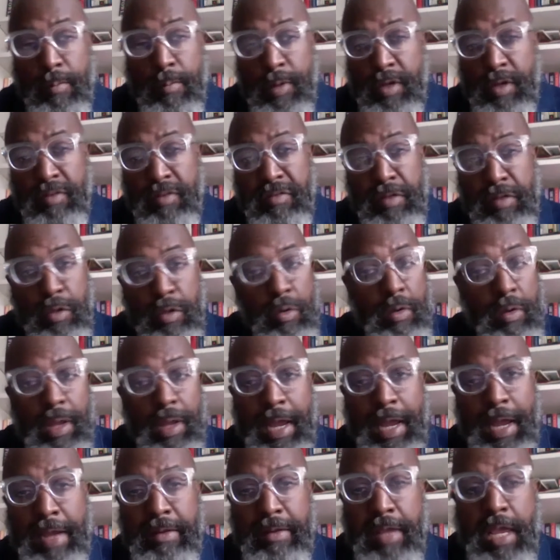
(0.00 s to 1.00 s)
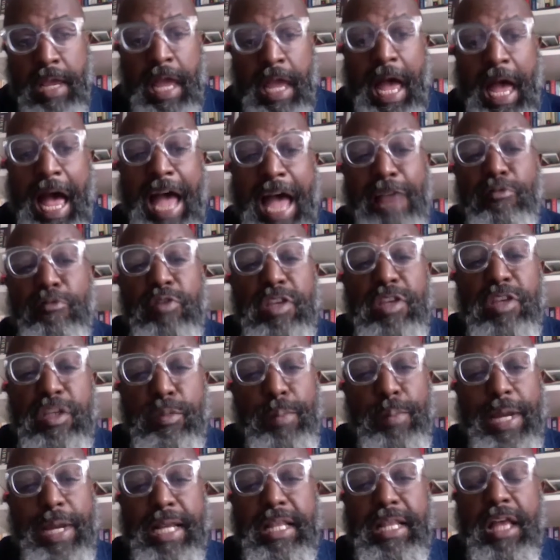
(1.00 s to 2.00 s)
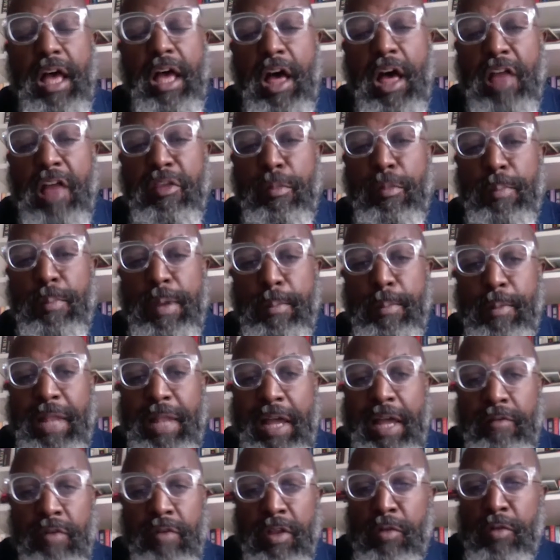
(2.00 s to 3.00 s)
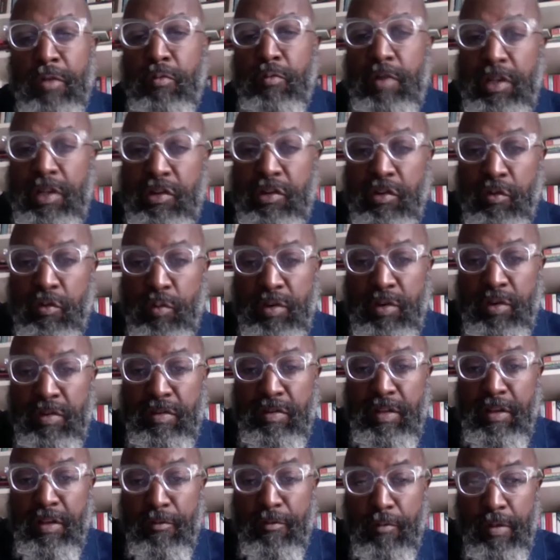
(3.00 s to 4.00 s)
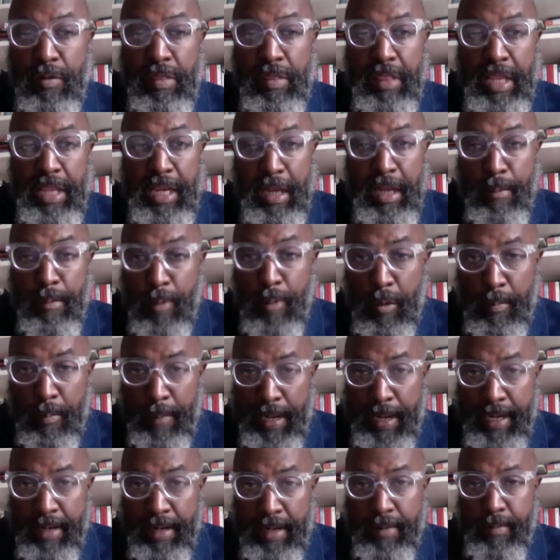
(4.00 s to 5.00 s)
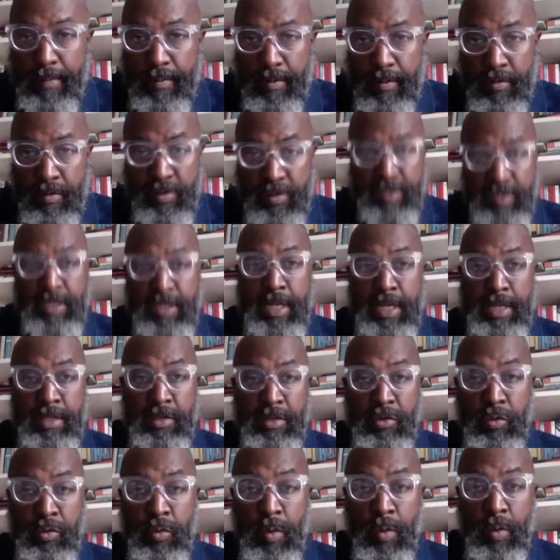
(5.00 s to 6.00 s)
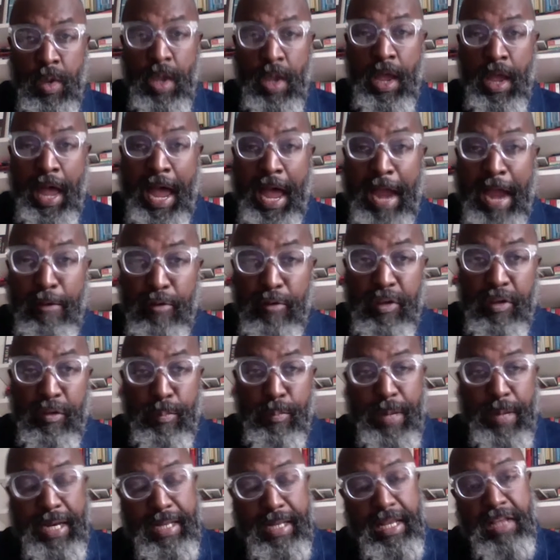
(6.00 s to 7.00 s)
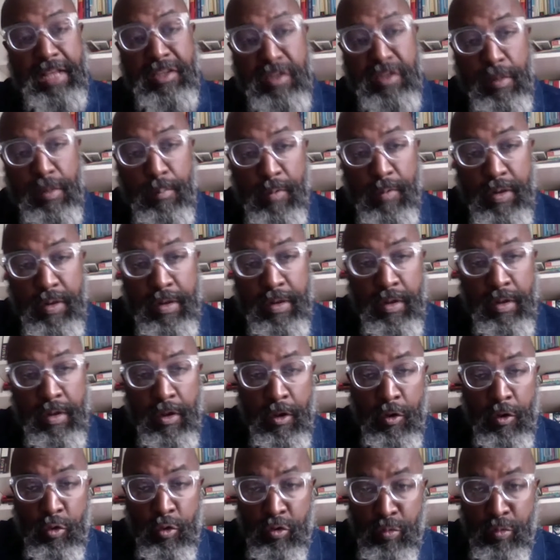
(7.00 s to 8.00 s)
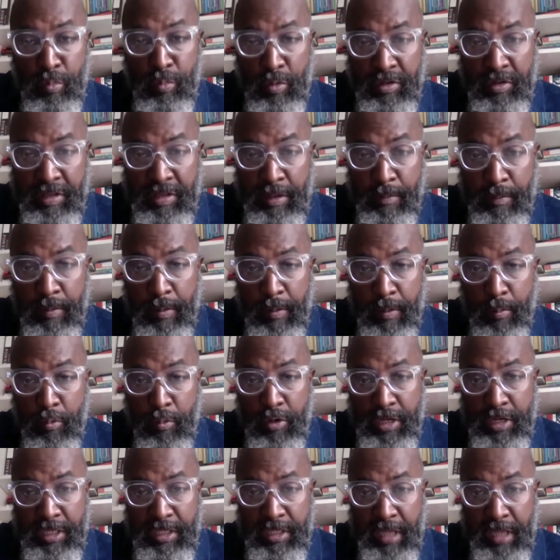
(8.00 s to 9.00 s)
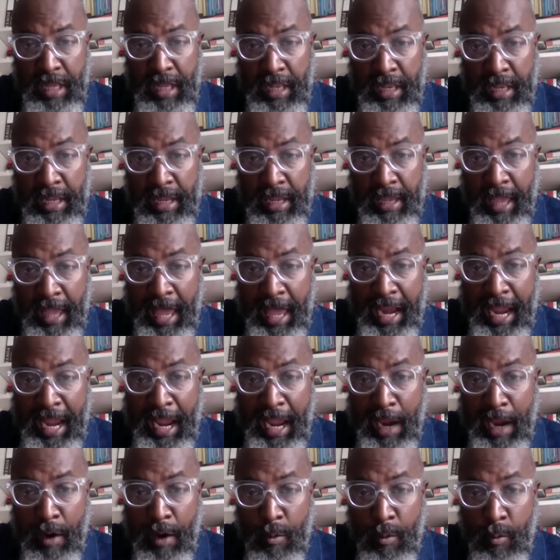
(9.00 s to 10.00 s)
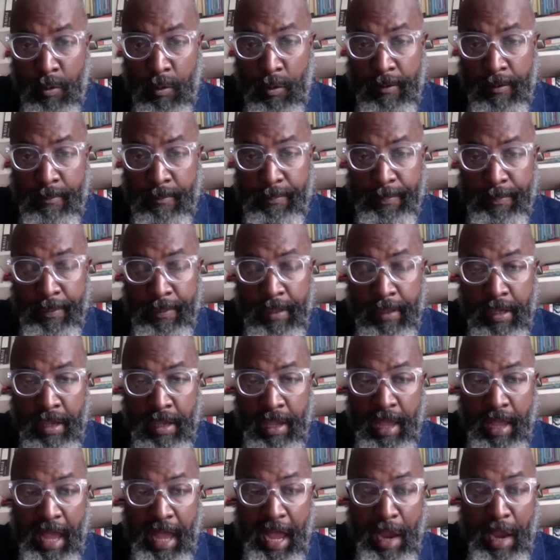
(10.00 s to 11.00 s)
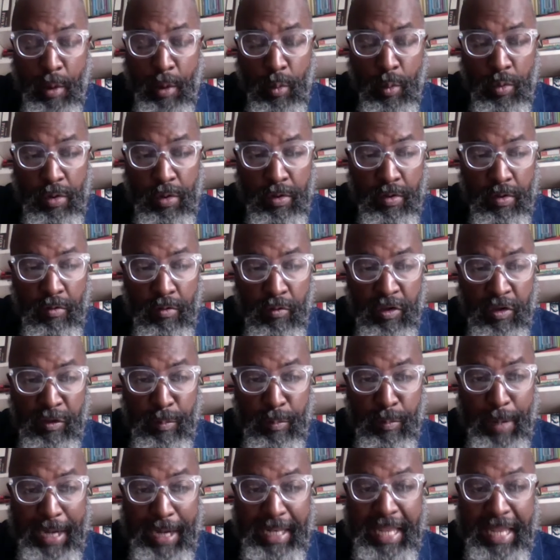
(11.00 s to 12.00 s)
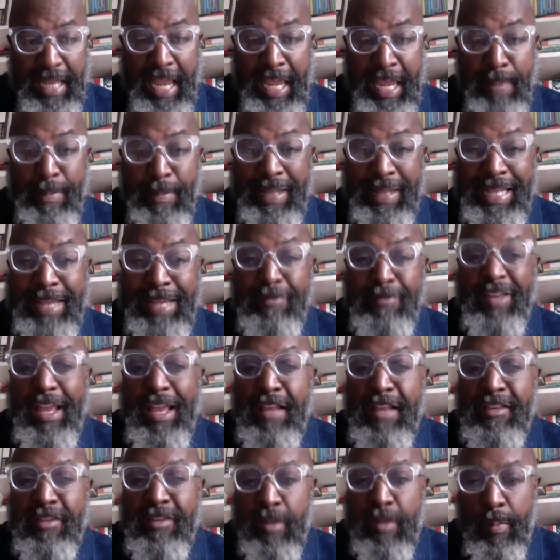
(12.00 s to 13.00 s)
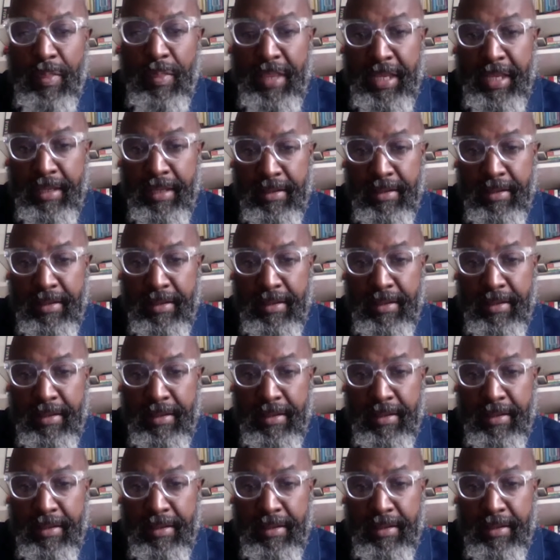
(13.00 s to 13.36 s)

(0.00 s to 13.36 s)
because, you know, I respect that other people have other religions, which is a different thing about my Christianity too. I respect that someone who's Muslim prays to Allah, and I will respect that he believes in something,